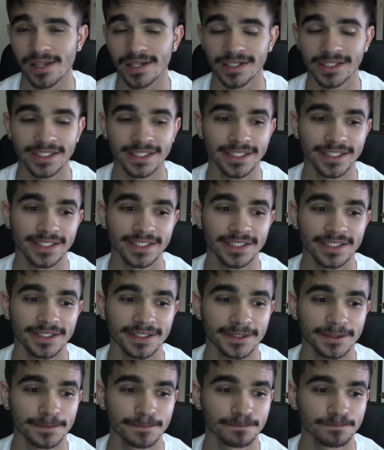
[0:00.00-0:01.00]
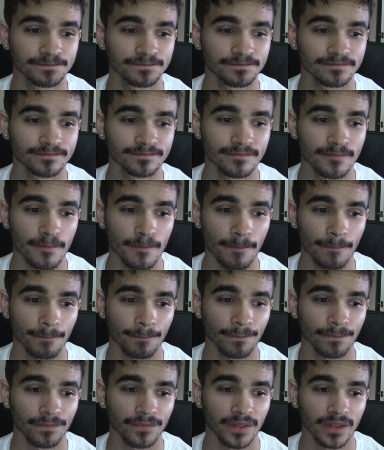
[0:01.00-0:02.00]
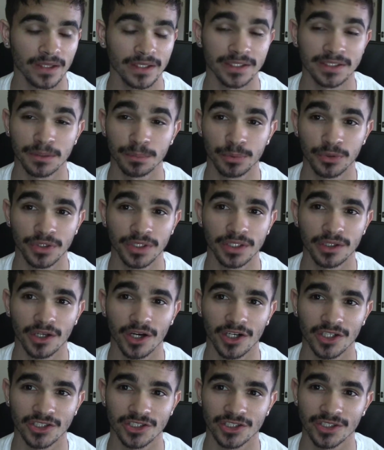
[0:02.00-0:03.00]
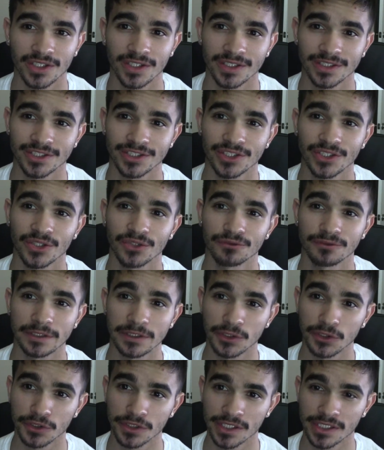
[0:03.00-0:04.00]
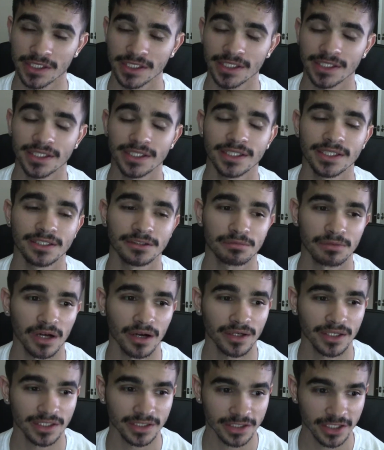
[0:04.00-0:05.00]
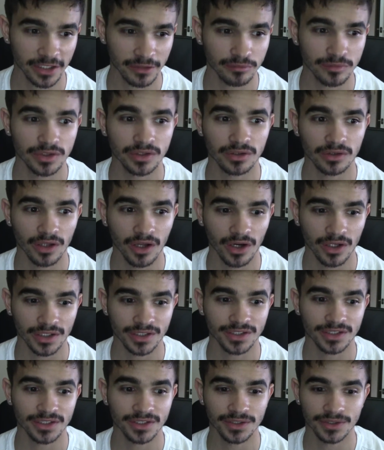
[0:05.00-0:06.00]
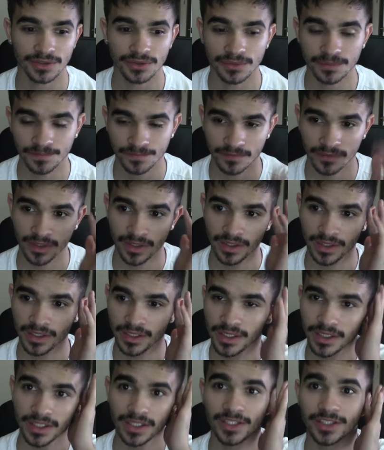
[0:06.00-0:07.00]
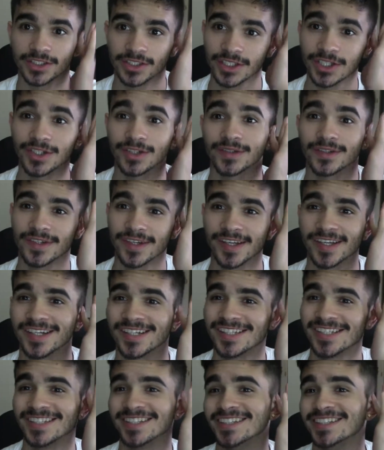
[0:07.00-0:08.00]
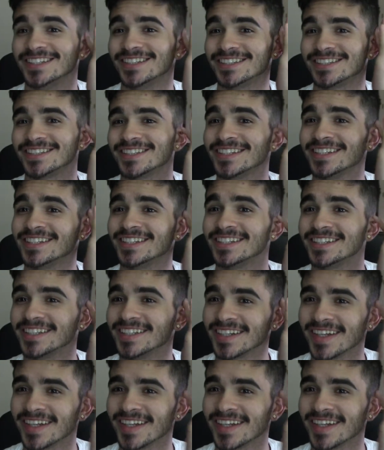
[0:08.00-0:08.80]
And um, it's a pretty long song, so recording it is probably gonna take me the longest to do. So let's see.